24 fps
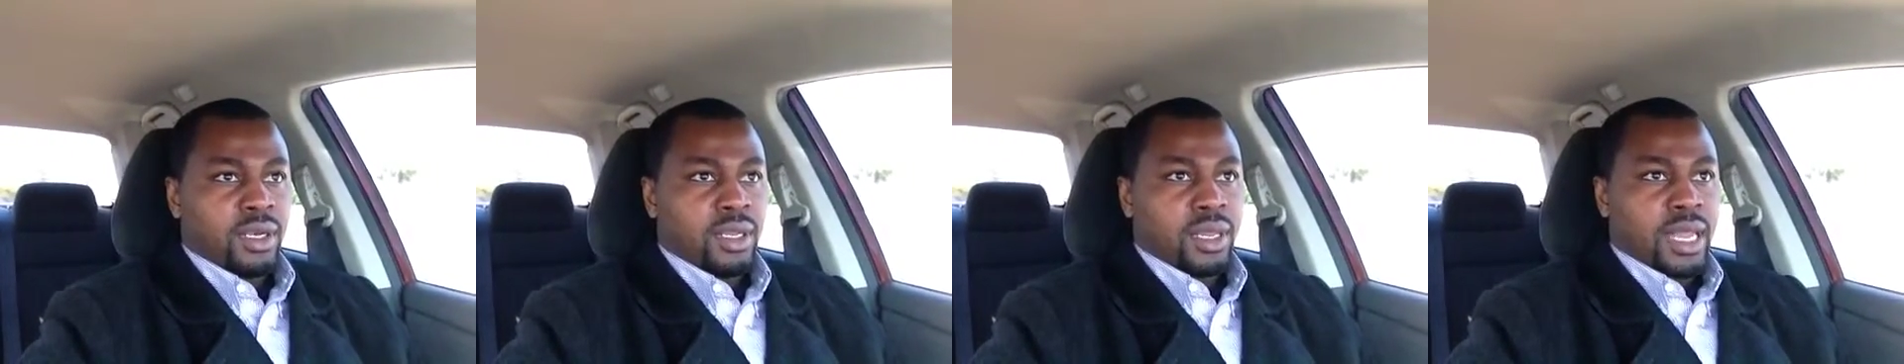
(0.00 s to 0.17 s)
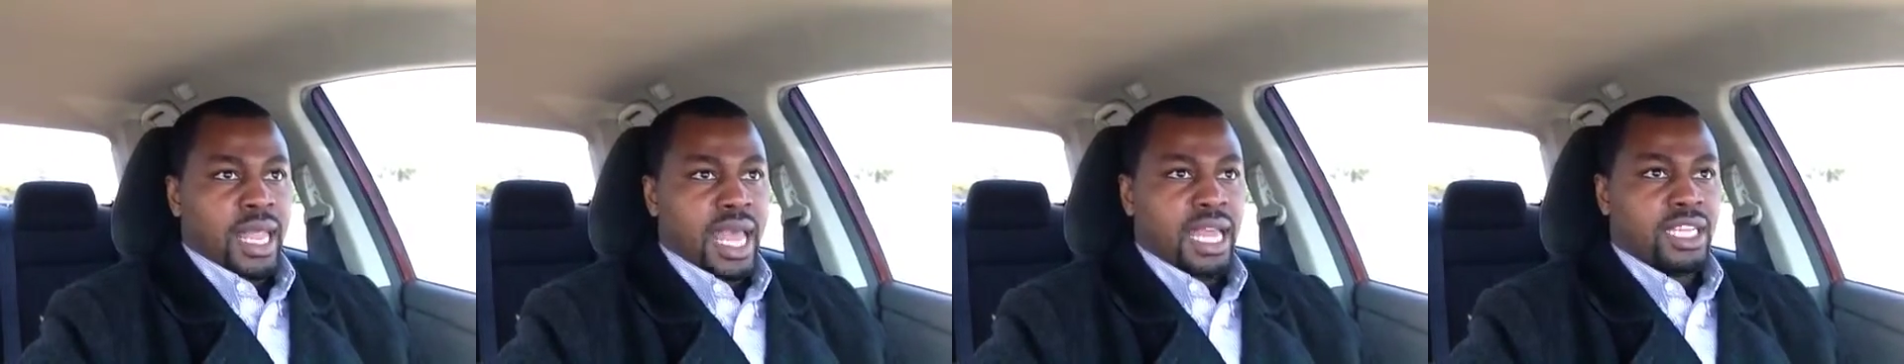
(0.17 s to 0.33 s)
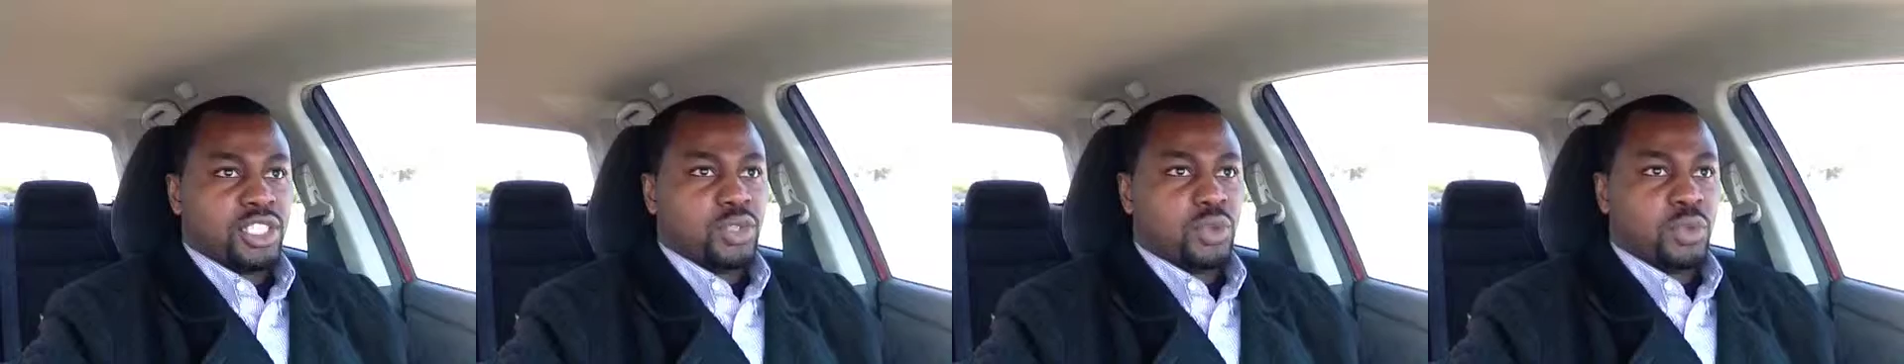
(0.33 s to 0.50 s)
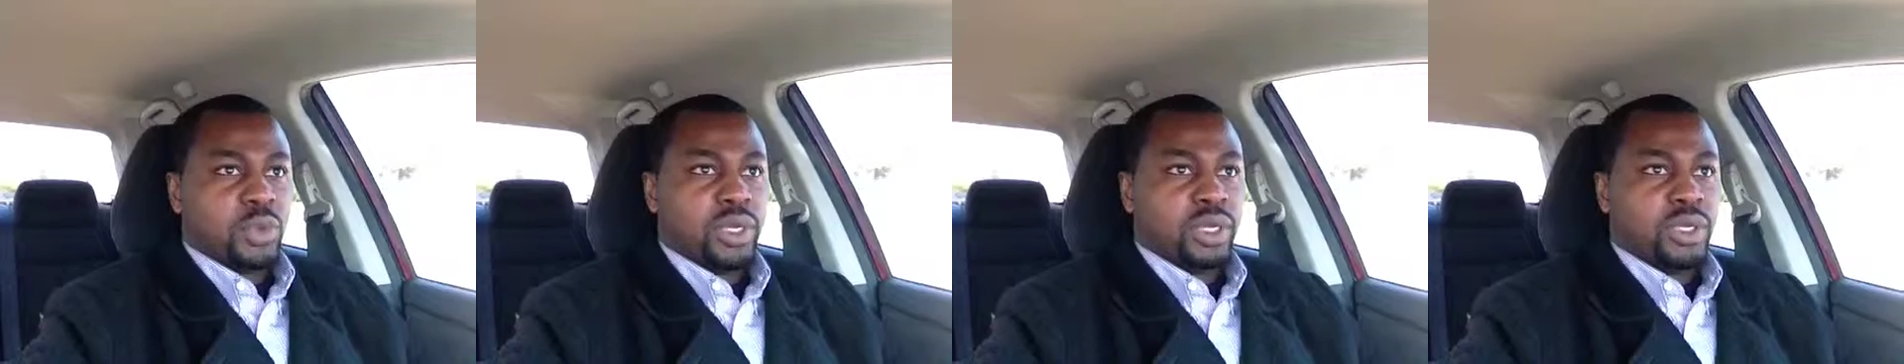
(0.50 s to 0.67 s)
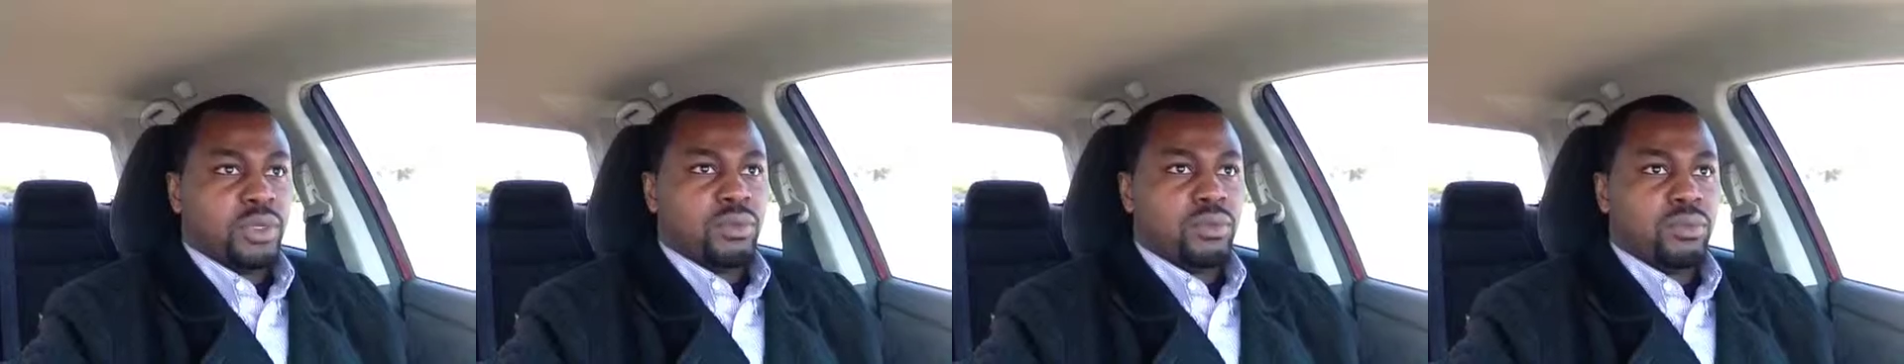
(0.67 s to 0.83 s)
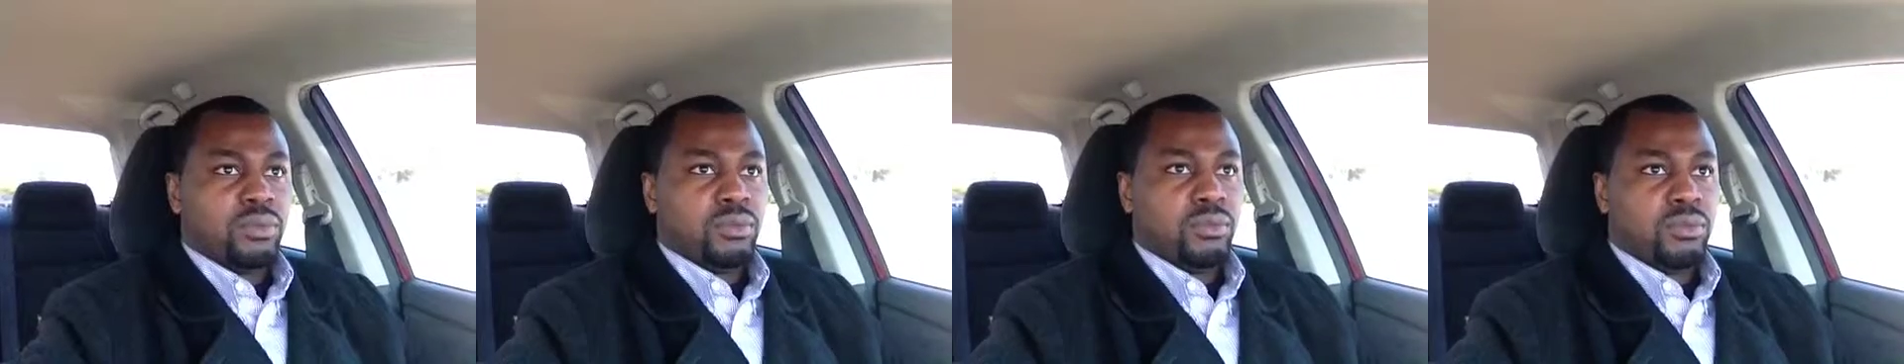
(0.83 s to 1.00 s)
Last
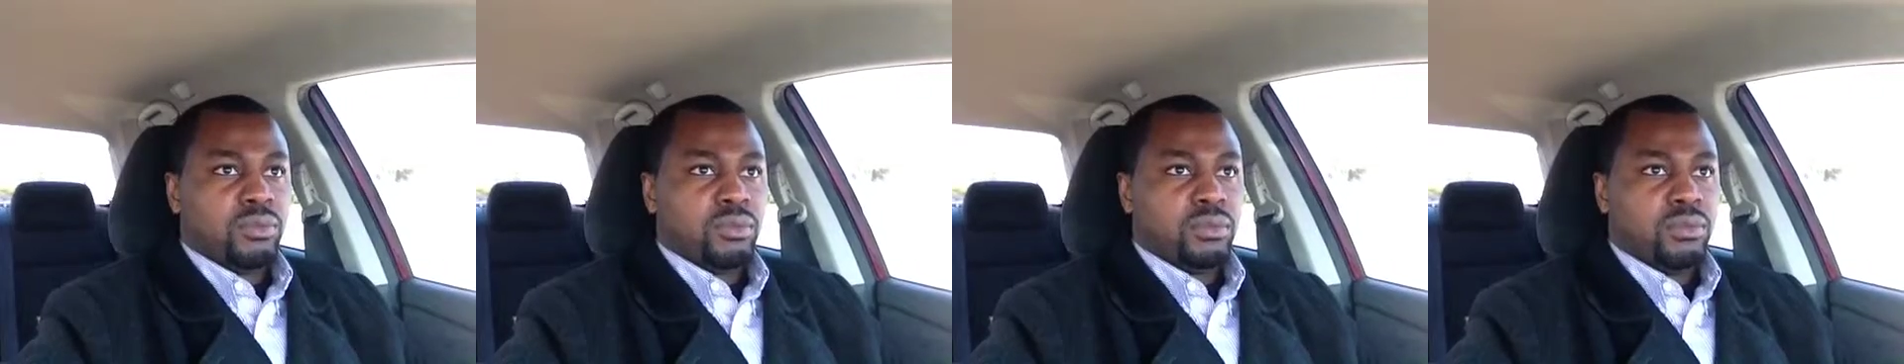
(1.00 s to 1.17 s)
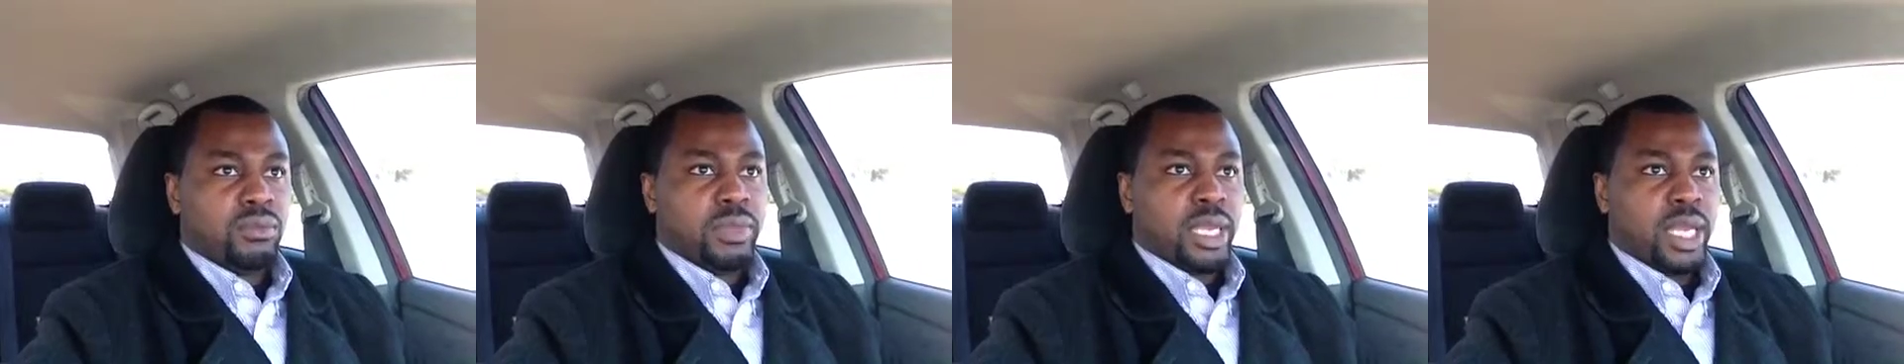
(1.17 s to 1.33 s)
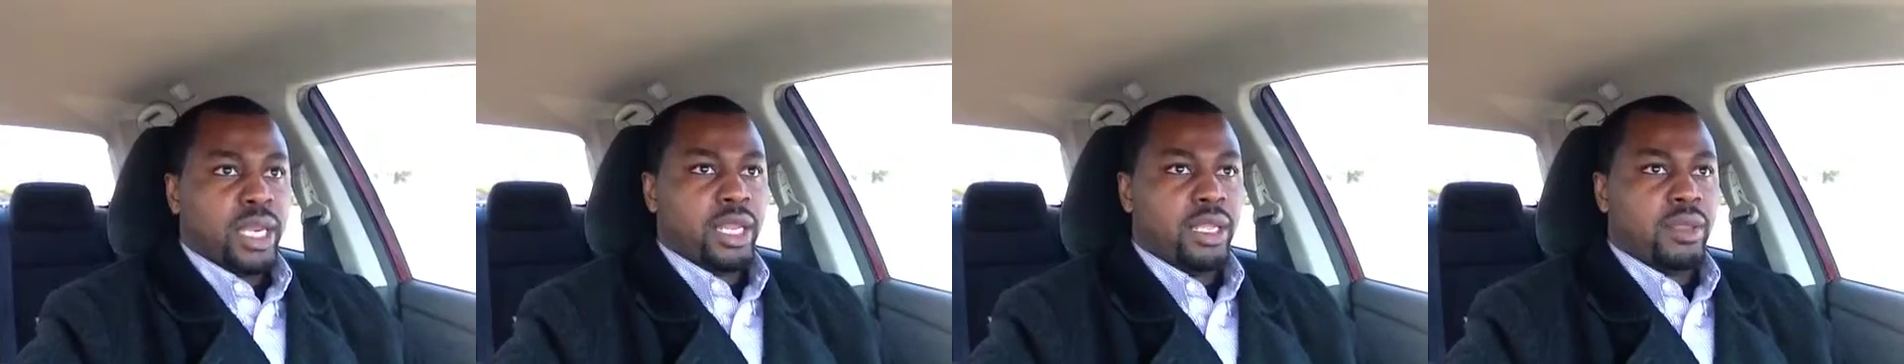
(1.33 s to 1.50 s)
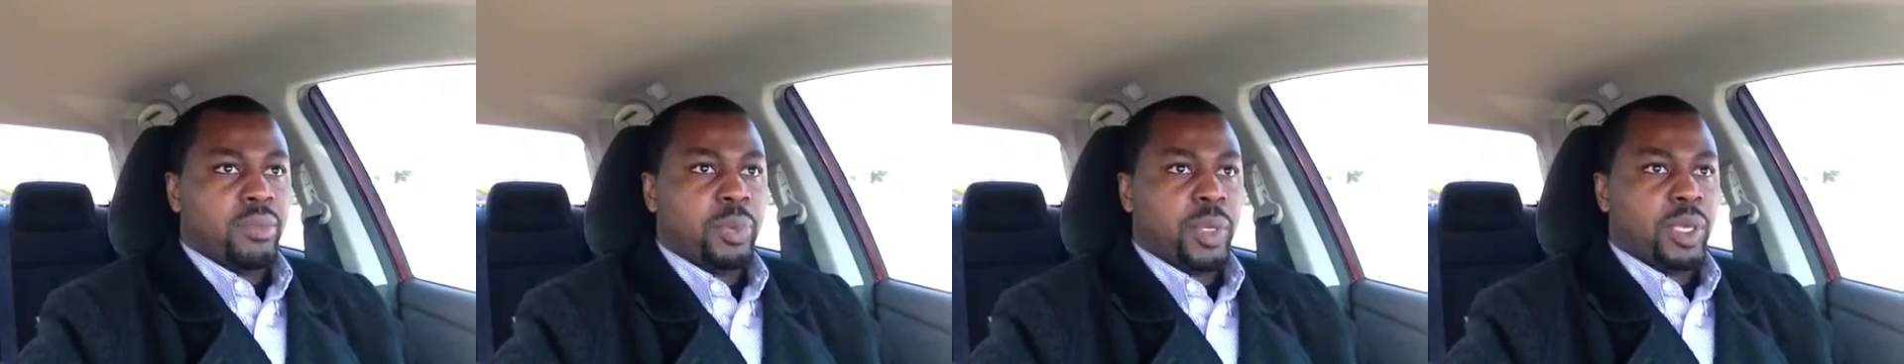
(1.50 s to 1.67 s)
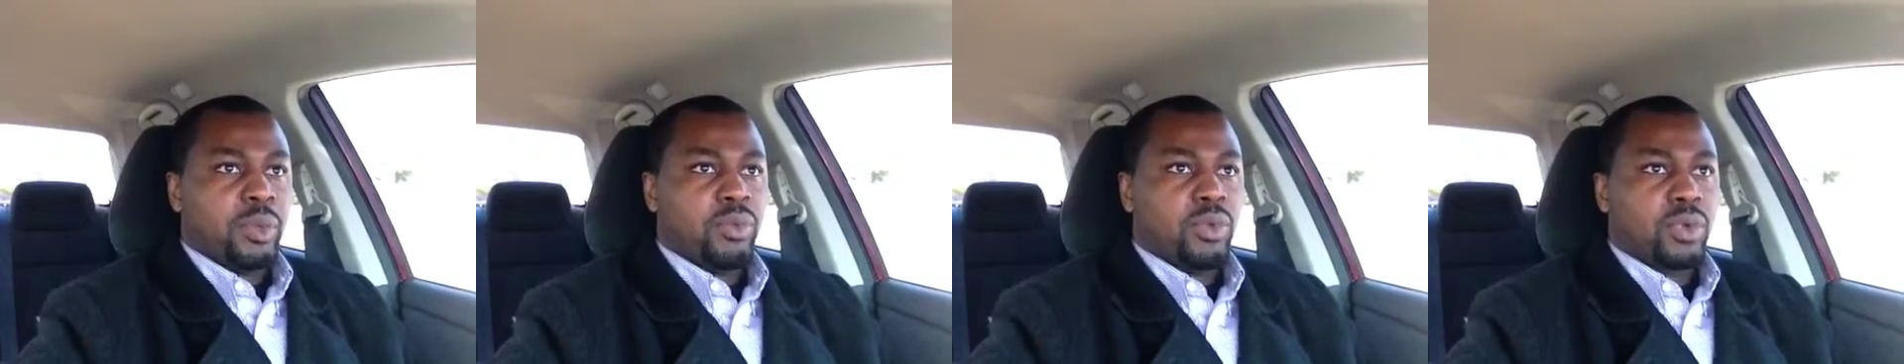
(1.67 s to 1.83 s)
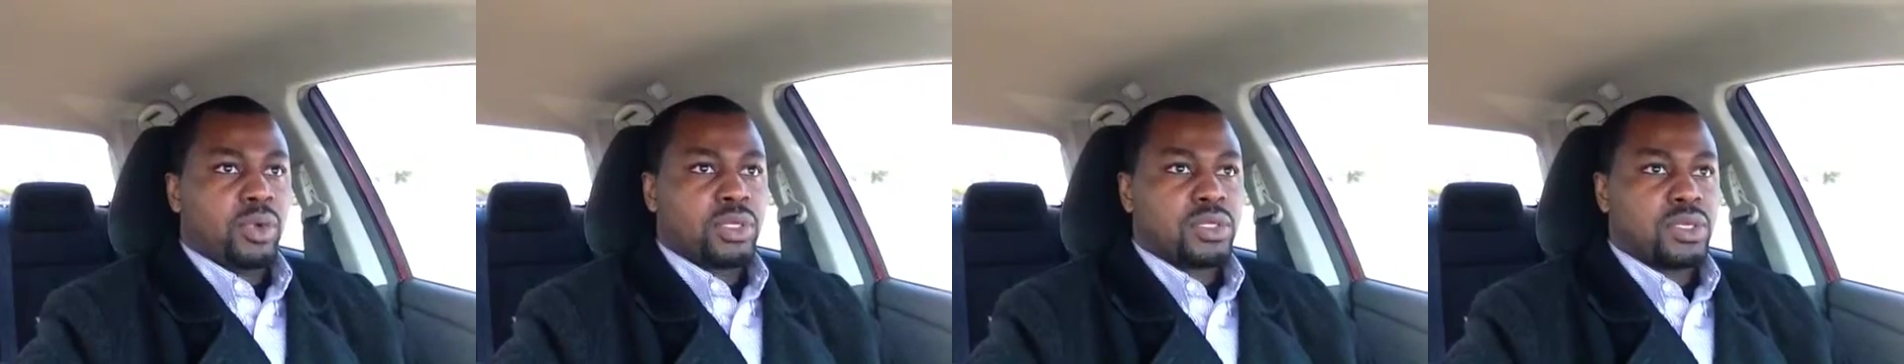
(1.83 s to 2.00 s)
week, many
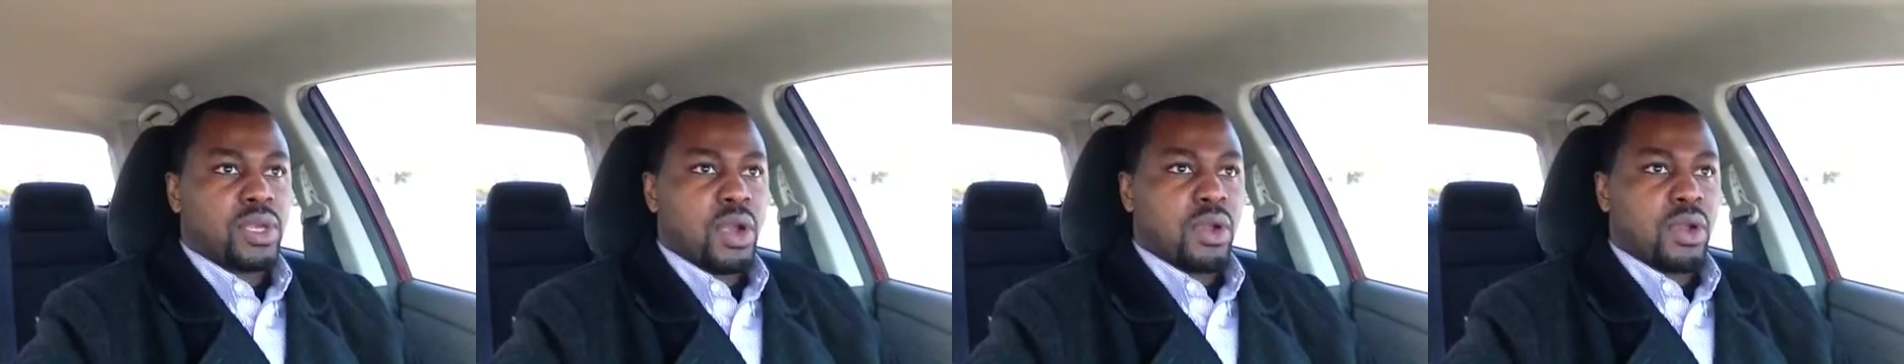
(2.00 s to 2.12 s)
people were